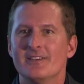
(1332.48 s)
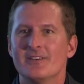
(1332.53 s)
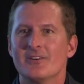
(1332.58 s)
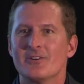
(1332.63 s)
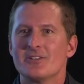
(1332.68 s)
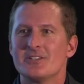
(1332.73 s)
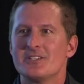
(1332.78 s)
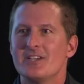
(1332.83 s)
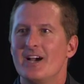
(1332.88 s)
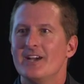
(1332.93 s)

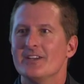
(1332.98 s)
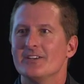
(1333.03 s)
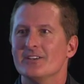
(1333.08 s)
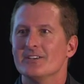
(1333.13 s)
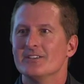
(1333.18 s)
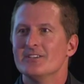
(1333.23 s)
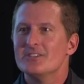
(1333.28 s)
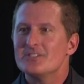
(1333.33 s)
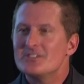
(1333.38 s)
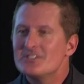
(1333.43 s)
or the title?
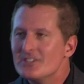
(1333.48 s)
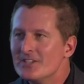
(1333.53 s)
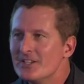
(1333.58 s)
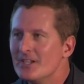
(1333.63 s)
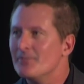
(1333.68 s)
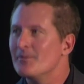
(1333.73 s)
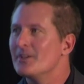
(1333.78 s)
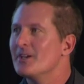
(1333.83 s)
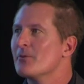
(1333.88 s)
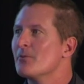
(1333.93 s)
You just delete
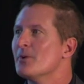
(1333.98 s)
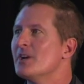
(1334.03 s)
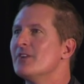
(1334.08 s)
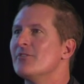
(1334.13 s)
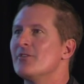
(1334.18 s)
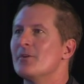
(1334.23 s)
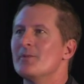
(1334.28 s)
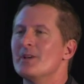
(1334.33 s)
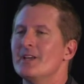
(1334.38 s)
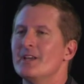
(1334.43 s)
them, get rid
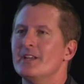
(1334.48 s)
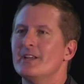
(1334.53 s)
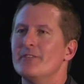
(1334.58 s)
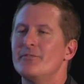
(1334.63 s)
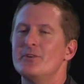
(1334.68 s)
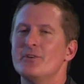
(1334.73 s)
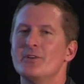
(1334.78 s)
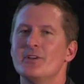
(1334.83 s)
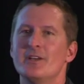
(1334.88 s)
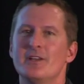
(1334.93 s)
of them. And
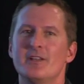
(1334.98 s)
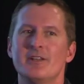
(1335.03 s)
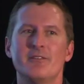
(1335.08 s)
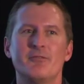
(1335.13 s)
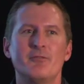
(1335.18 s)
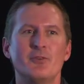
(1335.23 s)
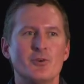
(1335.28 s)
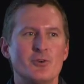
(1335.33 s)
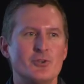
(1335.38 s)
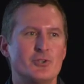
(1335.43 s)

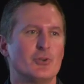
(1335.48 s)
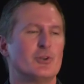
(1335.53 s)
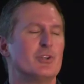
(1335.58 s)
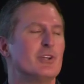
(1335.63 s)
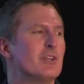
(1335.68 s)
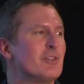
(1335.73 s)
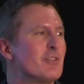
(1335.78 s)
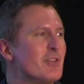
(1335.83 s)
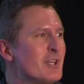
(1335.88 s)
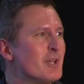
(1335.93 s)
if you're doing
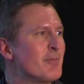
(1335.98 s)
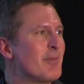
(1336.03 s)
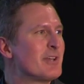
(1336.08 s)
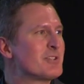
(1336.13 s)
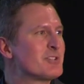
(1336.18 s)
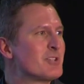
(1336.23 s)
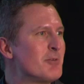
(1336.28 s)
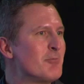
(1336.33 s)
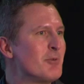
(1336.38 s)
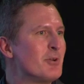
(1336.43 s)
it, think about
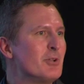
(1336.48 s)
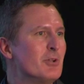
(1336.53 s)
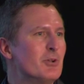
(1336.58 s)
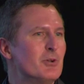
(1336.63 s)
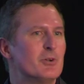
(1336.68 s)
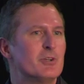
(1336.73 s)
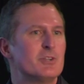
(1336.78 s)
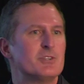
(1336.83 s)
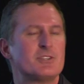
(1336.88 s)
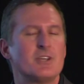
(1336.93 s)
someone
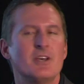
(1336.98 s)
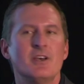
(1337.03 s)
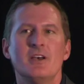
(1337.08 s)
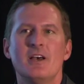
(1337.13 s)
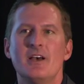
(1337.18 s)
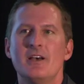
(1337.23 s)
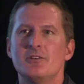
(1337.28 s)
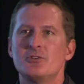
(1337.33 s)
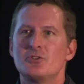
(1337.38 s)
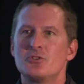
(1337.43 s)
who is
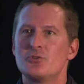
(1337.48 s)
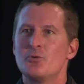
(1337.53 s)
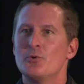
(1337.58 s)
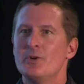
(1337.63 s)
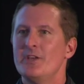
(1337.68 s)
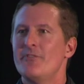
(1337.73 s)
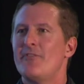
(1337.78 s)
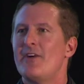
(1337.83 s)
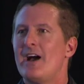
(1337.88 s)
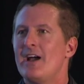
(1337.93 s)

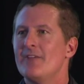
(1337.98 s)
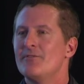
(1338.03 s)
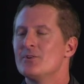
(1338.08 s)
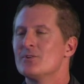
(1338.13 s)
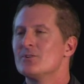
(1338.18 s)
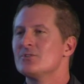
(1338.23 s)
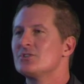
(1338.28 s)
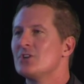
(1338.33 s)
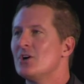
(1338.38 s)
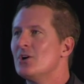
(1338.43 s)
25
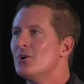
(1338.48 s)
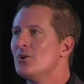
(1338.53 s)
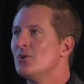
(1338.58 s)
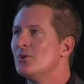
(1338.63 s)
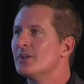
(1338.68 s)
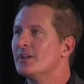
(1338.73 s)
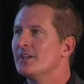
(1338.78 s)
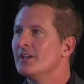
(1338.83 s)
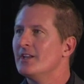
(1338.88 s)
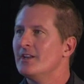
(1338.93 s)
years
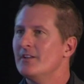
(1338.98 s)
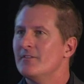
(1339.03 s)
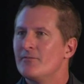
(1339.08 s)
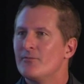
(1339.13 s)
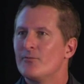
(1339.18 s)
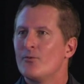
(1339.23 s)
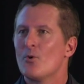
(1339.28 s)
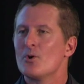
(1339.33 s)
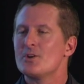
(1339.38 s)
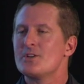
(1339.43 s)
old and getting
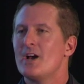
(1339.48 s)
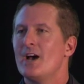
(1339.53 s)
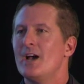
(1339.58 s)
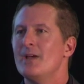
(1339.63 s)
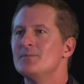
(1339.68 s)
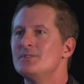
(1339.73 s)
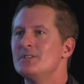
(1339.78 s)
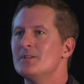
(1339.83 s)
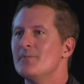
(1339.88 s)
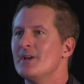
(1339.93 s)
four
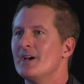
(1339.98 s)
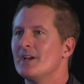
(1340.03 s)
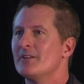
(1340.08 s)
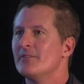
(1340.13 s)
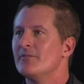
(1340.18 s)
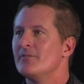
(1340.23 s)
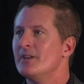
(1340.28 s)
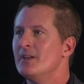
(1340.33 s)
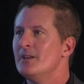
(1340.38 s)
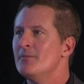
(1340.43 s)
times the amount
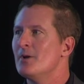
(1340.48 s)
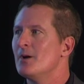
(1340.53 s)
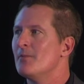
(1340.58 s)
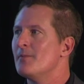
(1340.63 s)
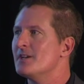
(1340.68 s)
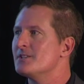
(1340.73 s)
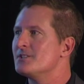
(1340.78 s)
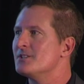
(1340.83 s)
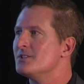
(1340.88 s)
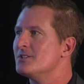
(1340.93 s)
of email
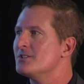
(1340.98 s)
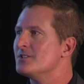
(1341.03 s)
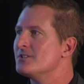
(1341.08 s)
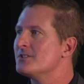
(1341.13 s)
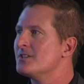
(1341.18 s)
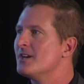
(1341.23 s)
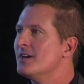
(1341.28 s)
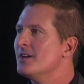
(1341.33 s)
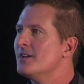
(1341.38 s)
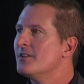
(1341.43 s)

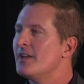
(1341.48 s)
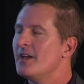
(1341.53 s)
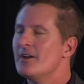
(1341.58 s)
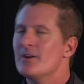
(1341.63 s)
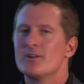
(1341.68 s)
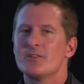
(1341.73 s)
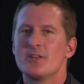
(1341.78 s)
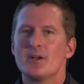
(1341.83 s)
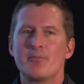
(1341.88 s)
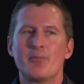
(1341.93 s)
messages.
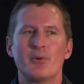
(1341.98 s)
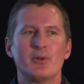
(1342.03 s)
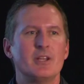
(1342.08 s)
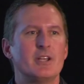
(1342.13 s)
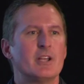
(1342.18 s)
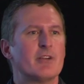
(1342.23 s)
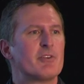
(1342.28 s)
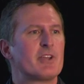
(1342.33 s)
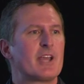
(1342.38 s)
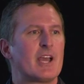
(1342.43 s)
They're
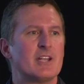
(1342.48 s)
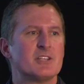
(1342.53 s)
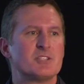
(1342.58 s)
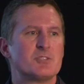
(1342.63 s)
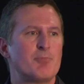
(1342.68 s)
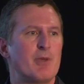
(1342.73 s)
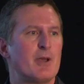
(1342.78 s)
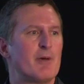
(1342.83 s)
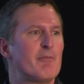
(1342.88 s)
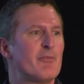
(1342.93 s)
putting every kind of
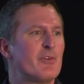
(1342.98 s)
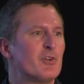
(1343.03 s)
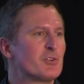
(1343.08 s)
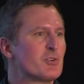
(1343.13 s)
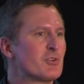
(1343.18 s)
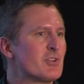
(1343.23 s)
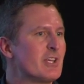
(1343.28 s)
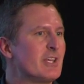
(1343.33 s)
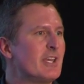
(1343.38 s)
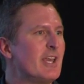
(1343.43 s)
spam
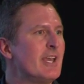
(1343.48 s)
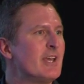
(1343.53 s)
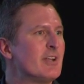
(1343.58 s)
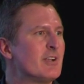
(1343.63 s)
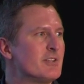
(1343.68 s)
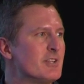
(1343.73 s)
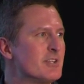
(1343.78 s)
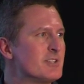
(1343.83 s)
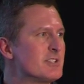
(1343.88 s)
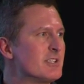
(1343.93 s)
filter they can
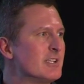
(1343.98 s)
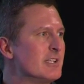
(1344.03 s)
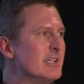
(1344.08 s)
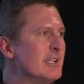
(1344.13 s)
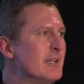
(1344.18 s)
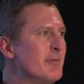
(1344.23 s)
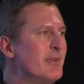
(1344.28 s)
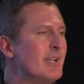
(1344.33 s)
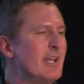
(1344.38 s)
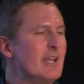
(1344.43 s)
on this to
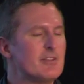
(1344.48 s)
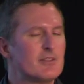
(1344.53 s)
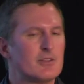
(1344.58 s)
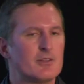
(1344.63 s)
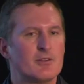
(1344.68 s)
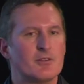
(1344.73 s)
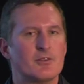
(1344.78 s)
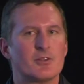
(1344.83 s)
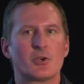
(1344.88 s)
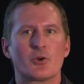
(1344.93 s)
eliminate
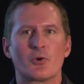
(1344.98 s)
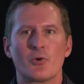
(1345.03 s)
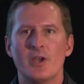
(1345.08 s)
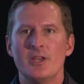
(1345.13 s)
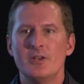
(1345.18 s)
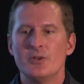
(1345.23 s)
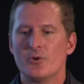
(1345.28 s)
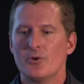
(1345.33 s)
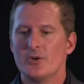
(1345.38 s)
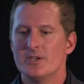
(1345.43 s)
the gray
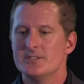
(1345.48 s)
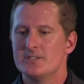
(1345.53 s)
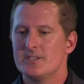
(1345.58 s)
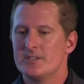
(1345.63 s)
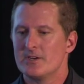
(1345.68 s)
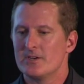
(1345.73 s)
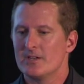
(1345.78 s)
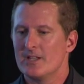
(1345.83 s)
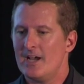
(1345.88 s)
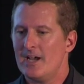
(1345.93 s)
noise in
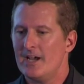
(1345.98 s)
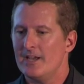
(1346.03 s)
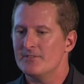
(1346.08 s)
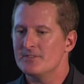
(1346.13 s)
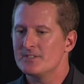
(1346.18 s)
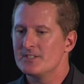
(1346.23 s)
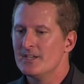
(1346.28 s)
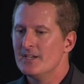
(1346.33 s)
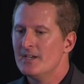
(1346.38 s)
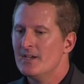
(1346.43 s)
their
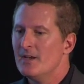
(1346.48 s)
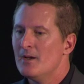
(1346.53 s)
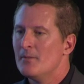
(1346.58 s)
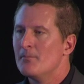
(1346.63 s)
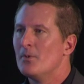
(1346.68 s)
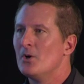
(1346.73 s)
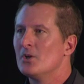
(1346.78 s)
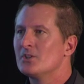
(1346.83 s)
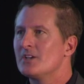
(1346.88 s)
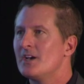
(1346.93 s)
lives.
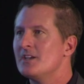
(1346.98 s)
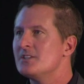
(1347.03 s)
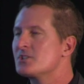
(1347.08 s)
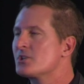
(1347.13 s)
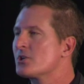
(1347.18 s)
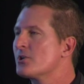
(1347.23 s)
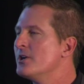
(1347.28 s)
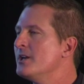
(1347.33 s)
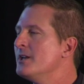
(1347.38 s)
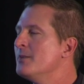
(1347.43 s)

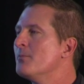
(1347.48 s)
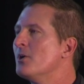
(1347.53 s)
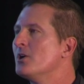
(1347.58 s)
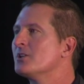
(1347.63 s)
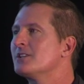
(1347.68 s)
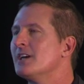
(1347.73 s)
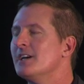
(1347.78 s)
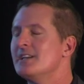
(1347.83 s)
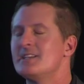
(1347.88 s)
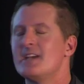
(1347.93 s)
Multi-screen,
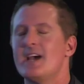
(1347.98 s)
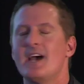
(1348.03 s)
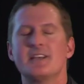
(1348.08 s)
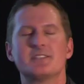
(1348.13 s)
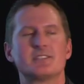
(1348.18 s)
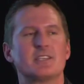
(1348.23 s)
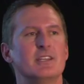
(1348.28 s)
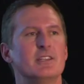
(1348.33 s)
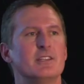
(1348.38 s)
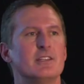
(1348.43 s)

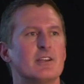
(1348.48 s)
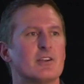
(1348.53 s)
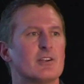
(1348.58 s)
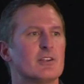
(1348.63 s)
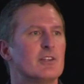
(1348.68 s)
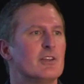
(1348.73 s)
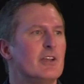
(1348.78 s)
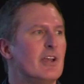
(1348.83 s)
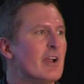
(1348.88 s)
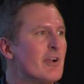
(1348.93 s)
multitasking,
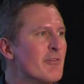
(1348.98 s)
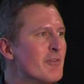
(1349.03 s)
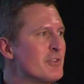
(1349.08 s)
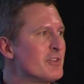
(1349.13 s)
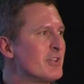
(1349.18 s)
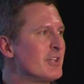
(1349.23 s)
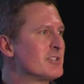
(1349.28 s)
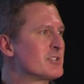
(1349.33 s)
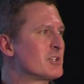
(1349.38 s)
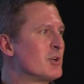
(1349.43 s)

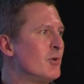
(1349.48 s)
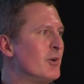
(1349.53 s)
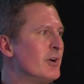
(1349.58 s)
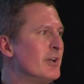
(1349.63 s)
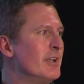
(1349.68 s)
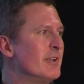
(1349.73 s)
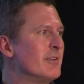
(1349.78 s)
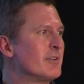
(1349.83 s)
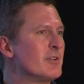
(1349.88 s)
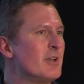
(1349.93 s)
everything's
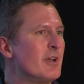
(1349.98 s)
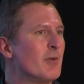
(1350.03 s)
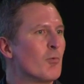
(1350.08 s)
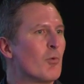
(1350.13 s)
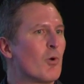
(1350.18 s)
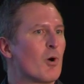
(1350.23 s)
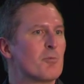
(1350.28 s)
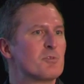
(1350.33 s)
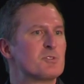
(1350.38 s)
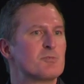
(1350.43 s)
going at
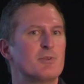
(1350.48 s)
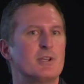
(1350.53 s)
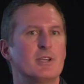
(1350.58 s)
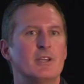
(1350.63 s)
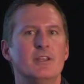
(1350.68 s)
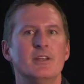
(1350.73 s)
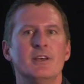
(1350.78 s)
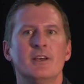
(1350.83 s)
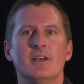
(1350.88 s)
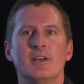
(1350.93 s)
warp
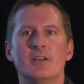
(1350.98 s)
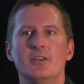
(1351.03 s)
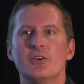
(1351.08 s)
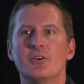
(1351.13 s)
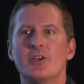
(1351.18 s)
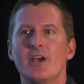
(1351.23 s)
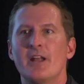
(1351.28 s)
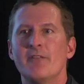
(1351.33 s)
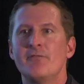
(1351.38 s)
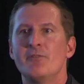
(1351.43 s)
speed. You
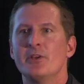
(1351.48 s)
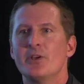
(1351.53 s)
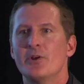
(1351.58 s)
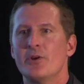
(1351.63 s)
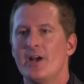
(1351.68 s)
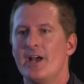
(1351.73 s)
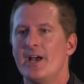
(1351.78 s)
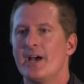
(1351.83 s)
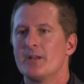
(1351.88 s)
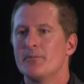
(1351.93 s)
got to figure
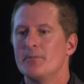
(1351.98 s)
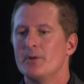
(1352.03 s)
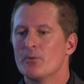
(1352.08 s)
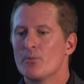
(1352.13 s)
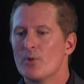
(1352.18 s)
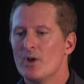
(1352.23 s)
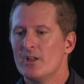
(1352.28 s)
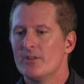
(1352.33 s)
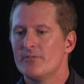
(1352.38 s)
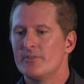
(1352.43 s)
out how to be
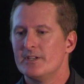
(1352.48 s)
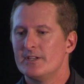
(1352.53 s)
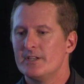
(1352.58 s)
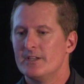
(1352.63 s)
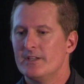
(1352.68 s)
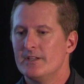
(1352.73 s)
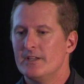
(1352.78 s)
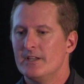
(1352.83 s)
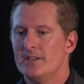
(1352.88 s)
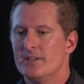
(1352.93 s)

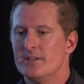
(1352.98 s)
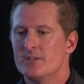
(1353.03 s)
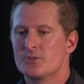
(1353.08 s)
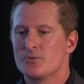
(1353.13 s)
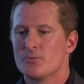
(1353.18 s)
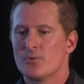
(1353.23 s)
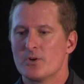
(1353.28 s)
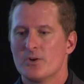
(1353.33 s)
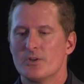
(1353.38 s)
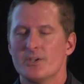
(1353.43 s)
relevant in this
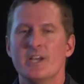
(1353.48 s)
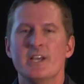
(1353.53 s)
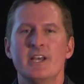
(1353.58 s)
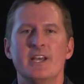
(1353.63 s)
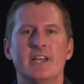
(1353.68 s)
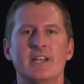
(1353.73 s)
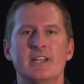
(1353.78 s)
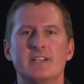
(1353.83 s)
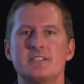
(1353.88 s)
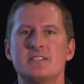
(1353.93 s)
world.
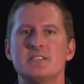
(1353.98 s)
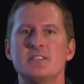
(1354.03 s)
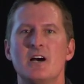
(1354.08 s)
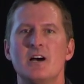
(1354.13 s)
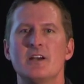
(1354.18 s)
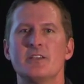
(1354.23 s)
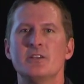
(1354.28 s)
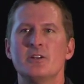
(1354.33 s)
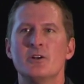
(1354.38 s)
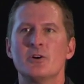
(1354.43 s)
And it's
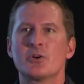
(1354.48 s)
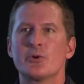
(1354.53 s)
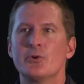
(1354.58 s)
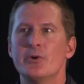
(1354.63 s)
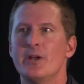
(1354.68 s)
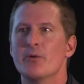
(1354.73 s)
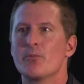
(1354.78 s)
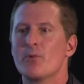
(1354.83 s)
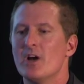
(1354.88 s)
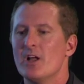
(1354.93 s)
not, you don't
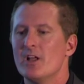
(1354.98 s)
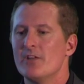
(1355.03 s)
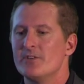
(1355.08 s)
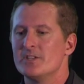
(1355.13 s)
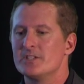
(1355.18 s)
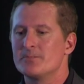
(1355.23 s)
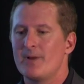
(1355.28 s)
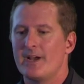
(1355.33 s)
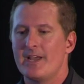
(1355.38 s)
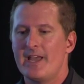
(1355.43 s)
create
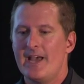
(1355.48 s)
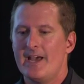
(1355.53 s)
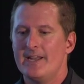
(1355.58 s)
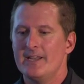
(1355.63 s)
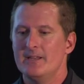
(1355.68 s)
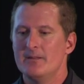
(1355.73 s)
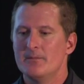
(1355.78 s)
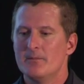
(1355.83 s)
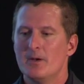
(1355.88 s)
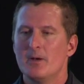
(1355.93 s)
relevance by
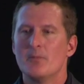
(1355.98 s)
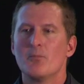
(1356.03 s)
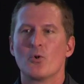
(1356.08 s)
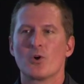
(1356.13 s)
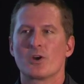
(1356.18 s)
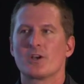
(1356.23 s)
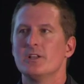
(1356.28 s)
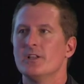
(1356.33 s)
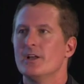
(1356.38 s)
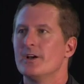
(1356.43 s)
adding
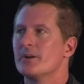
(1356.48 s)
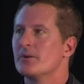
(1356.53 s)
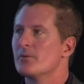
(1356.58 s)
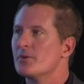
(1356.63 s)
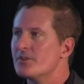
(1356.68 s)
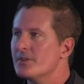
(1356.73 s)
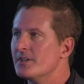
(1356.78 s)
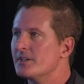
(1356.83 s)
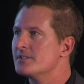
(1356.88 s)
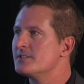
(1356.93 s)
more clutter
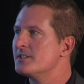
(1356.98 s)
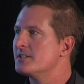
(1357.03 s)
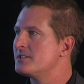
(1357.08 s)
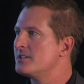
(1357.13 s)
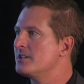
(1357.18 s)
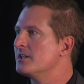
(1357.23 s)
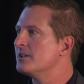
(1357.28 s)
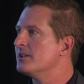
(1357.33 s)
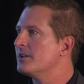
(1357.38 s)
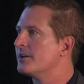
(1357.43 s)
with the
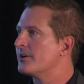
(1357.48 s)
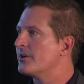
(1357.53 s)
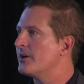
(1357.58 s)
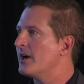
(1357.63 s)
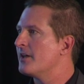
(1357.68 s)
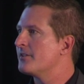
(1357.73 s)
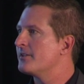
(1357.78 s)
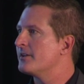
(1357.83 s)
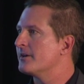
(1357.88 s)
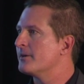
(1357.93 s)
existing clutter
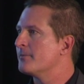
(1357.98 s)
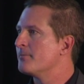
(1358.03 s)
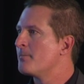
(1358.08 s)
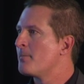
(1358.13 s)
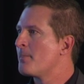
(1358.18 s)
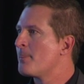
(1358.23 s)
out there.